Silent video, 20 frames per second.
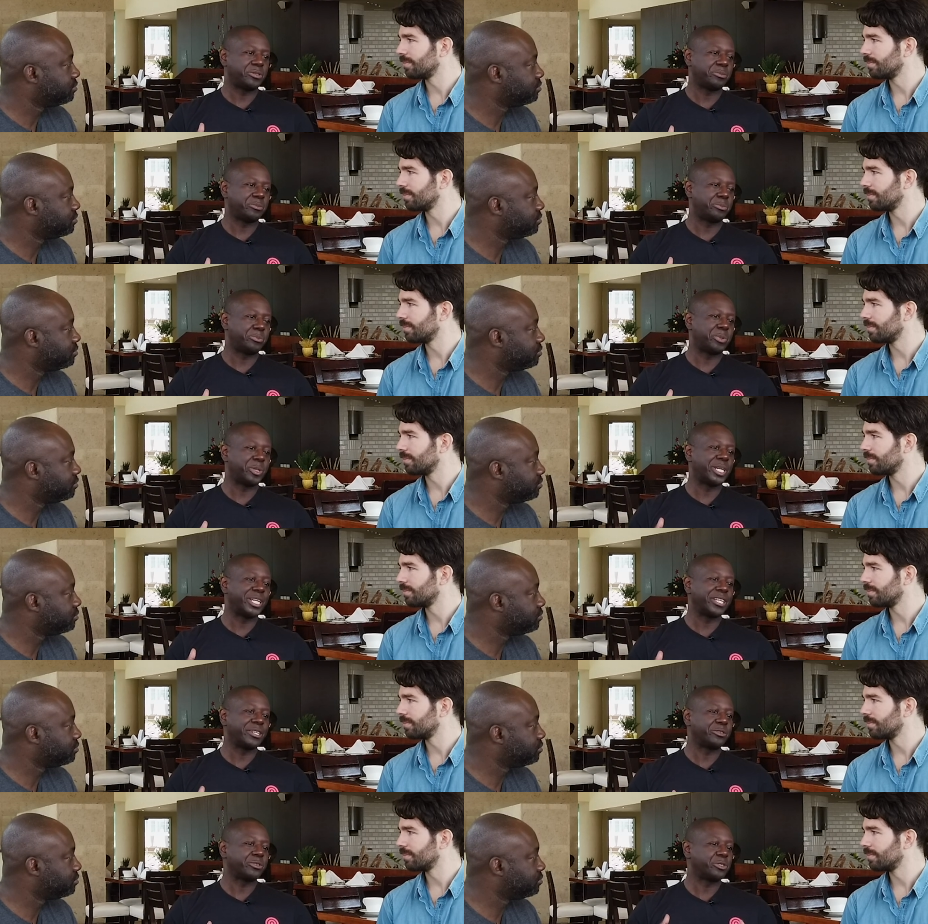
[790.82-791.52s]
Speaker 1: to
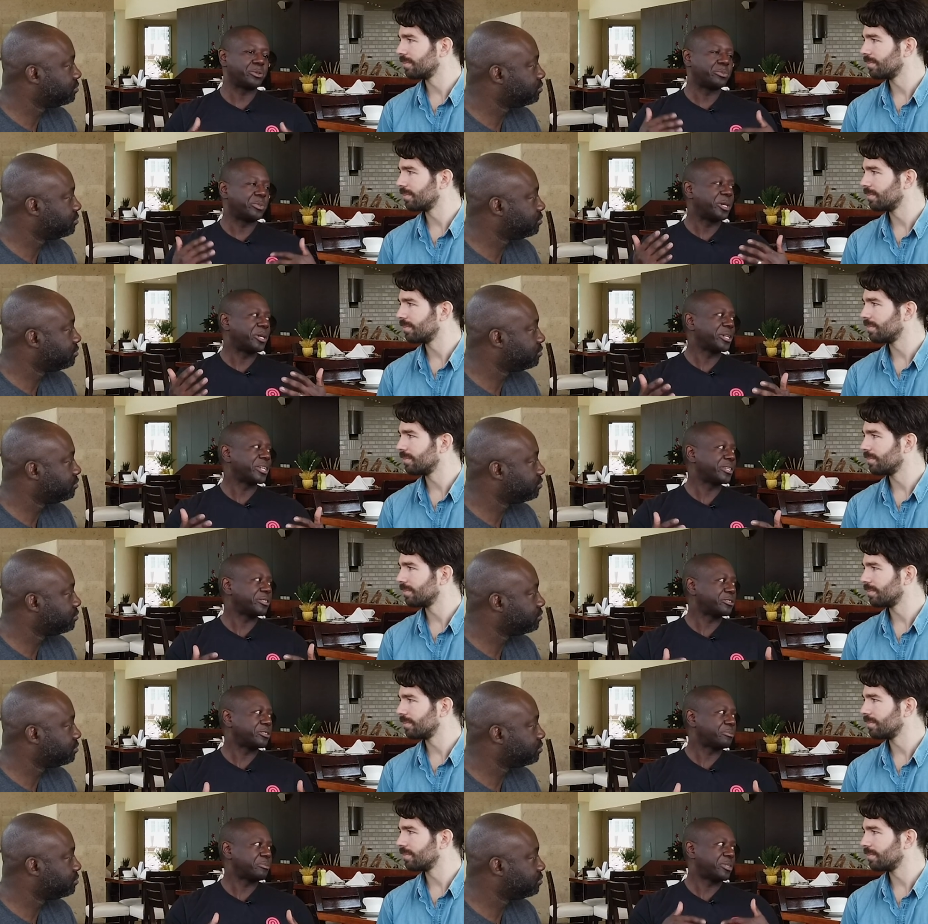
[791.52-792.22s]
bring to
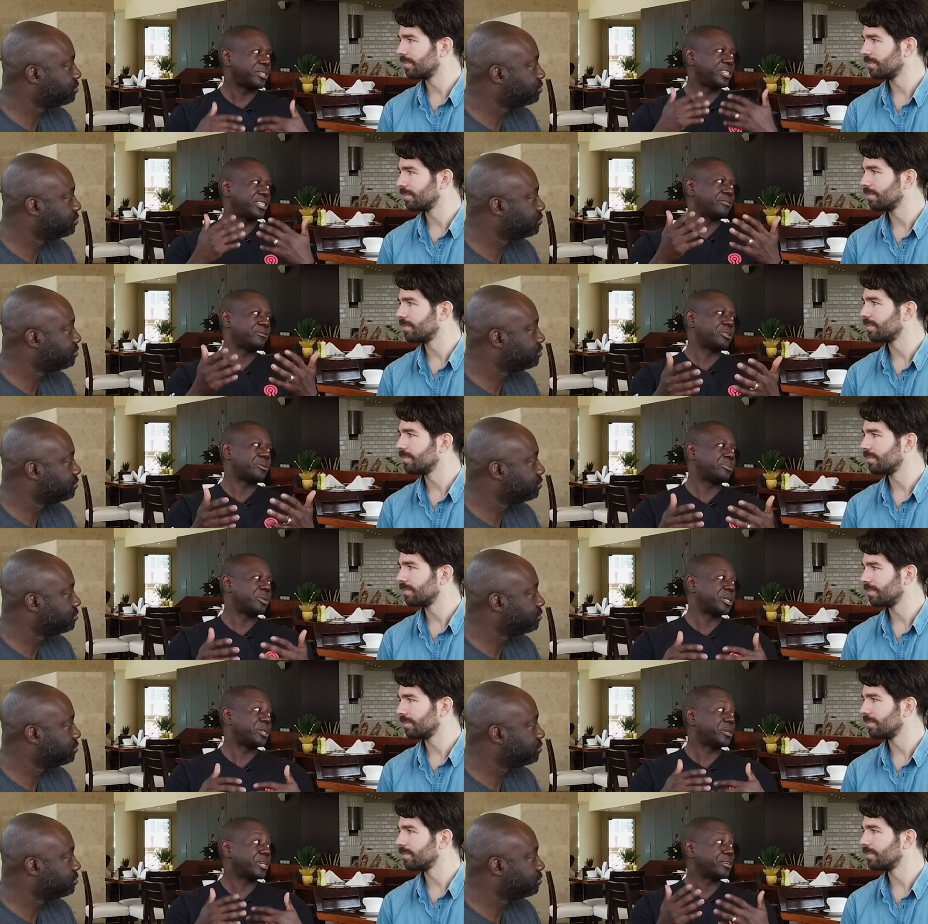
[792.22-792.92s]
market something
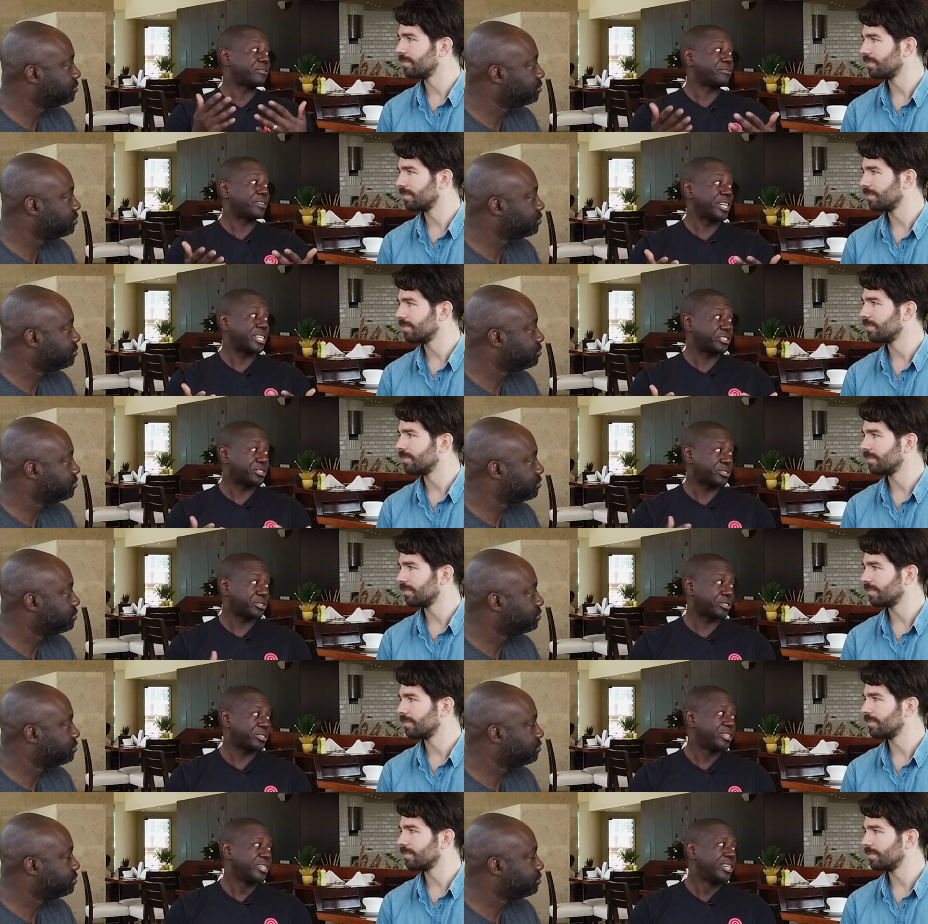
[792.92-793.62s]
even bigger and
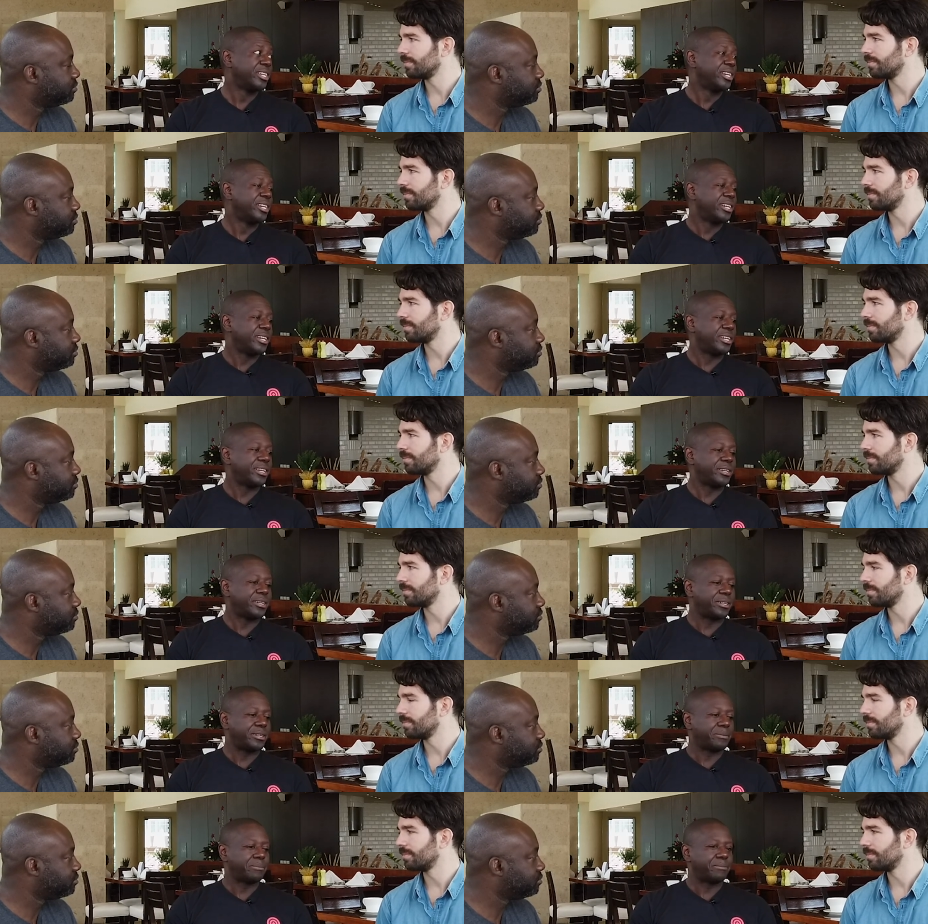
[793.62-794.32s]
faster.
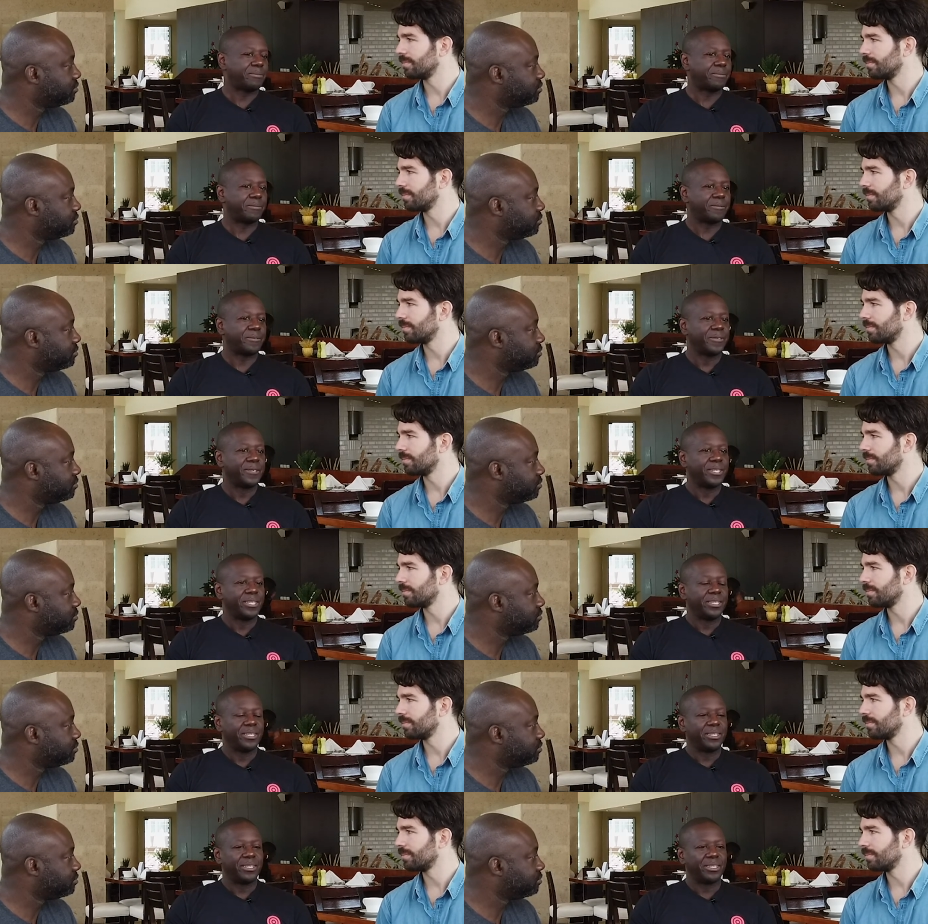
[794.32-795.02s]
Um,
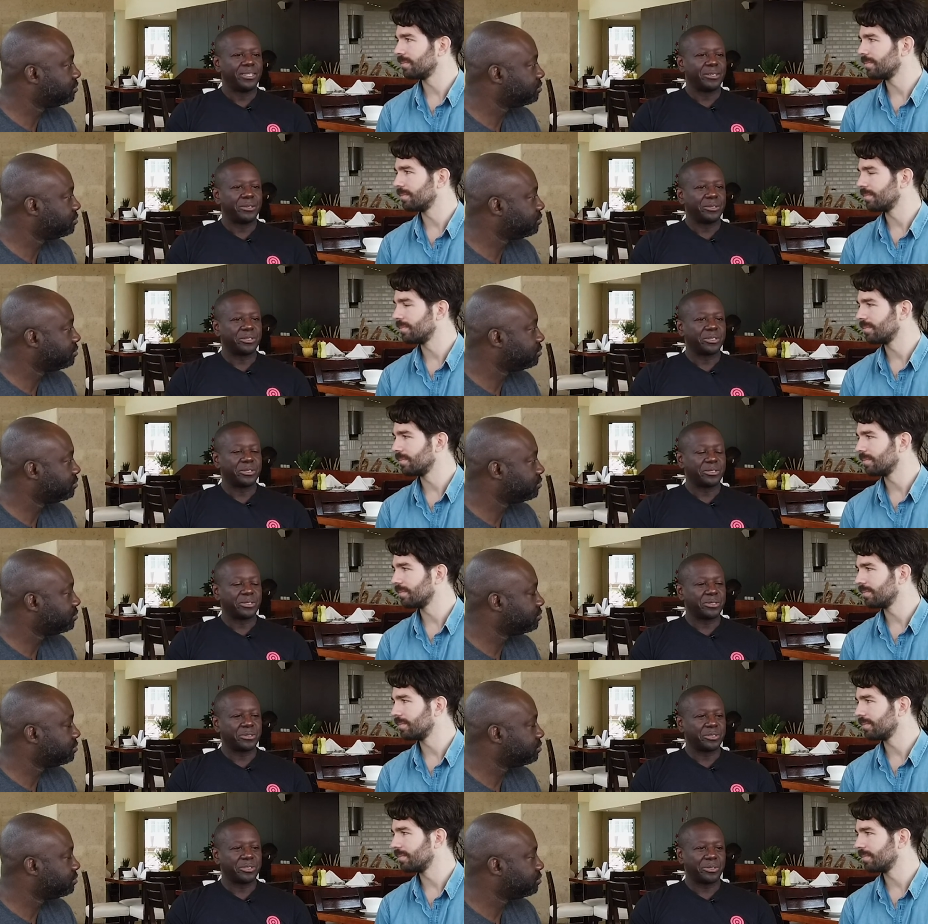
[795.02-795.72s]
you know,
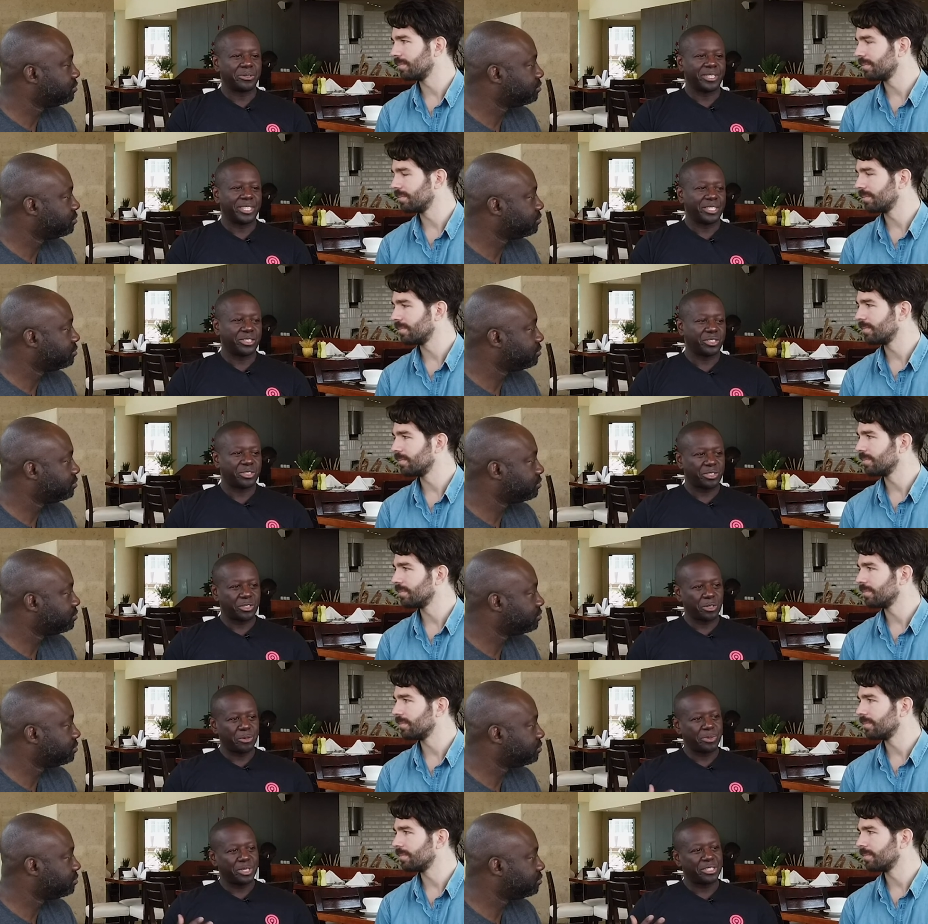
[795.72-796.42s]
so, so so there's
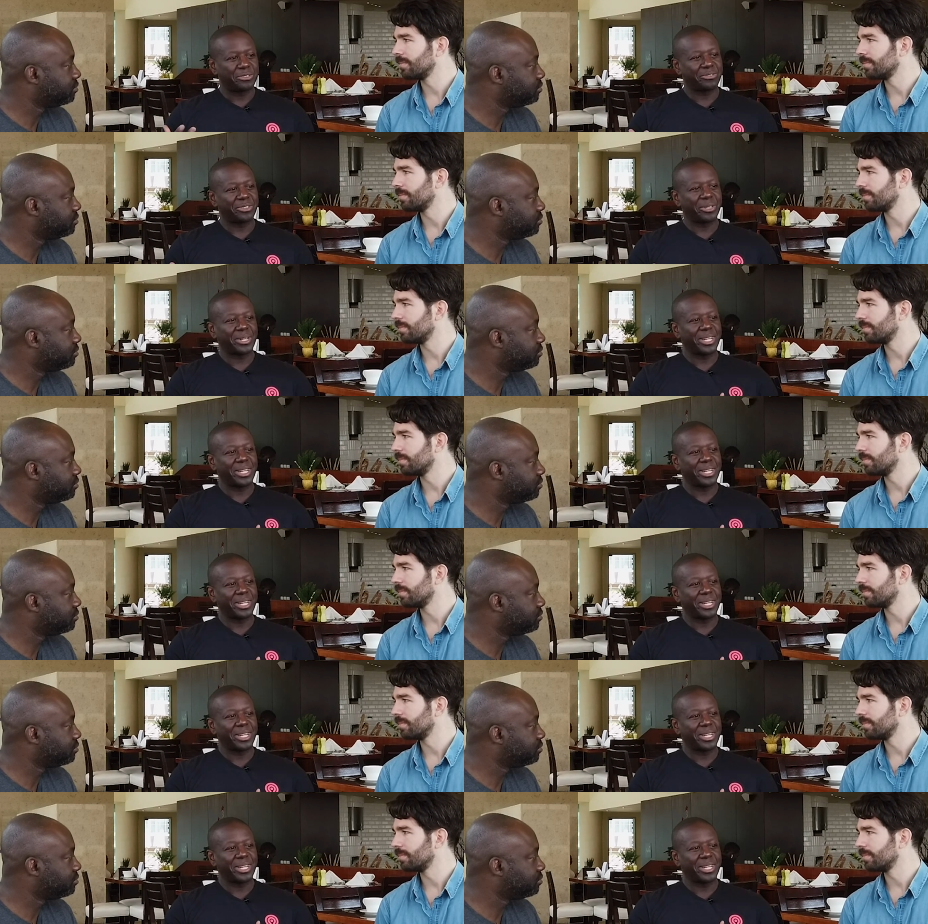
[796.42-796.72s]
so much